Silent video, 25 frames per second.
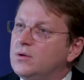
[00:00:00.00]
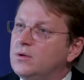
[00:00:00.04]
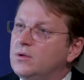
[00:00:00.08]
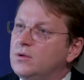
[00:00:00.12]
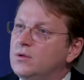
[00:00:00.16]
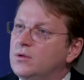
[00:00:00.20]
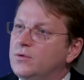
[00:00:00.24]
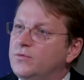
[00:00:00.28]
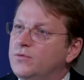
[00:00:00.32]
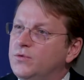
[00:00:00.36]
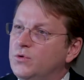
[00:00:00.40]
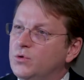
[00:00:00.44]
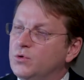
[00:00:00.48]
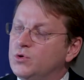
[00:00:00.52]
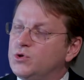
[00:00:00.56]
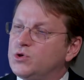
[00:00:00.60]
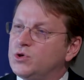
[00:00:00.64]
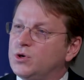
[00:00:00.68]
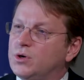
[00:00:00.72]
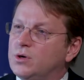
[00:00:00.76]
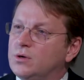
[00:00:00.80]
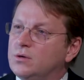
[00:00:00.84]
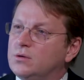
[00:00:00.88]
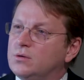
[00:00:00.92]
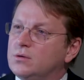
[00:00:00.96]
the
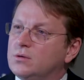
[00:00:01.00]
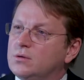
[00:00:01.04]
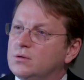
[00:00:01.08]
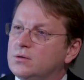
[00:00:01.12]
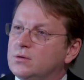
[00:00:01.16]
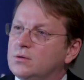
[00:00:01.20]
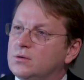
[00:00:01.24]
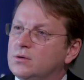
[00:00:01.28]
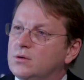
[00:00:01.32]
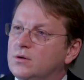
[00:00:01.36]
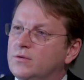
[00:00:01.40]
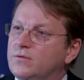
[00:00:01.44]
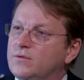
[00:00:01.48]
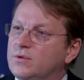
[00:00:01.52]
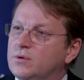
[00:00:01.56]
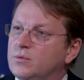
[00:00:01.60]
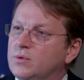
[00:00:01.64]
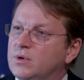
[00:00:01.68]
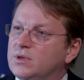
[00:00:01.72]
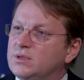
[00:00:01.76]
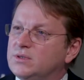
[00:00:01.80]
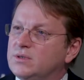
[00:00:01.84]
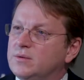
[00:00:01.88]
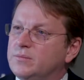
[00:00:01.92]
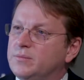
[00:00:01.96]
future of the
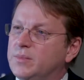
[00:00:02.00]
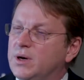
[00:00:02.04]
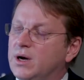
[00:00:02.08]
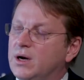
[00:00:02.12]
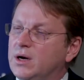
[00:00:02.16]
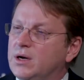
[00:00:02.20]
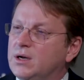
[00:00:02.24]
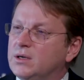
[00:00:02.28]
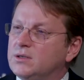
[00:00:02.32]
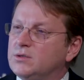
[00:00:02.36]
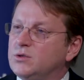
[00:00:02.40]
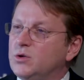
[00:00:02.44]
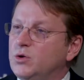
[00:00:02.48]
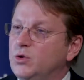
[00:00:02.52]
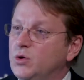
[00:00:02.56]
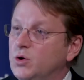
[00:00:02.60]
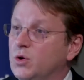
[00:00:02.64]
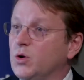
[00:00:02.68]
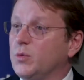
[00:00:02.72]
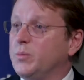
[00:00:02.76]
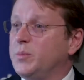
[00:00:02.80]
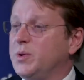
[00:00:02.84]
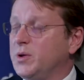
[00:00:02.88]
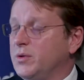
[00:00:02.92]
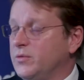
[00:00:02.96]
Western Balkans, the
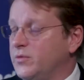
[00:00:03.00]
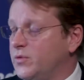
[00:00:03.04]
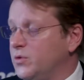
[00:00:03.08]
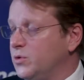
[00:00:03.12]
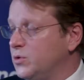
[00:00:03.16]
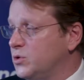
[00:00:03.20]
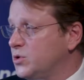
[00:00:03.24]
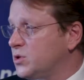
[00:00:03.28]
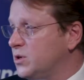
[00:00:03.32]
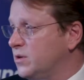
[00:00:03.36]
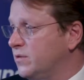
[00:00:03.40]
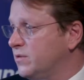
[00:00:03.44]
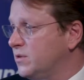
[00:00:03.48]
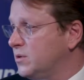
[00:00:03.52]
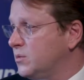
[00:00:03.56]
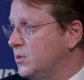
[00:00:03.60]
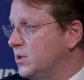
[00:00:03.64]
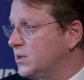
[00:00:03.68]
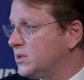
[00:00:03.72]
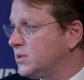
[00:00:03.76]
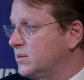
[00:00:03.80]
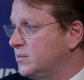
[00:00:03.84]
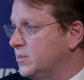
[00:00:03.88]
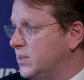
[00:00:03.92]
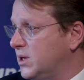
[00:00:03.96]
European future of the
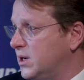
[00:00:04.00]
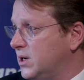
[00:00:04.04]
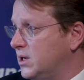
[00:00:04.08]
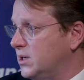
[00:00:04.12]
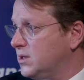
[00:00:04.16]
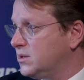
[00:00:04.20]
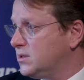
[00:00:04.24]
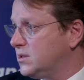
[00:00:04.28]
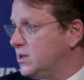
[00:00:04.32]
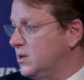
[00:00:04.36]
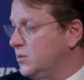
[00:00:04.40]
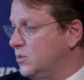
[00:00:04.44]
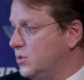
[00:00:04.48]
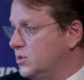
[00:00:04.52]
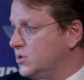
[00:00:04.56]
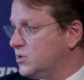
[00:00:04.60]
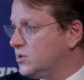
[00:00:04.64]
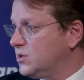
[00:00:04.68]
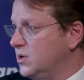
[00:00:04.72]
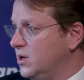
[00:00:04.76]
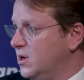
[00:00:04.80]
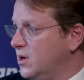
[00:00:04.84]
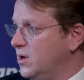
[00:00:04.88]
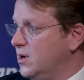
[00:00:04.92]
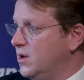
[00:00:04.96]
Western Balkans, there was
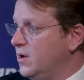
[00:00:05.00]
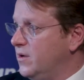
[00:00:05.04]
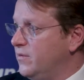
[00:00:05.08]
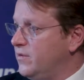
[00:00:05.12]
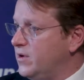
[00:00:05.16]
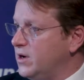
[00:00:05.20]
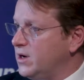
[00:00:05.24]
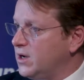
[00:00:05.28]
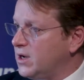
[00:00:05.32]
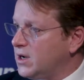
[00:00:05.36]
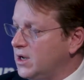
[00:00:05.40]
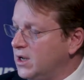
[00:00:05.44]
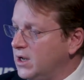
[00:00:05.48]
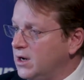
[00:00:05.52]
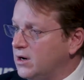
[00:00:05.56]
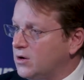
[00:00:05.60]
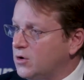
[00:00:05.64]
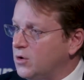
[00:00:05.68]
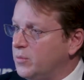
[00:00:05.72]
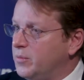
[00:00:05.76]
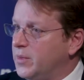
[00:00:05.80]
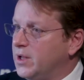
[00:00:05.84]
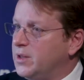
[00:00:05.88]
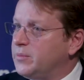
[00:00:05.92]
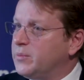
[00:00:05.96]
a very clear
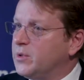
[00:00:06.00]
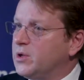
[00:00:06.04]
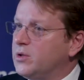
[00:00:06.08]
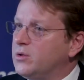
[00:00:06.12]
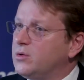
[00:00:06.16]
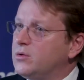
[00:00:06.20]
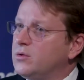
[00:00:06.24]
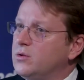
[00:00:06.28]
commitment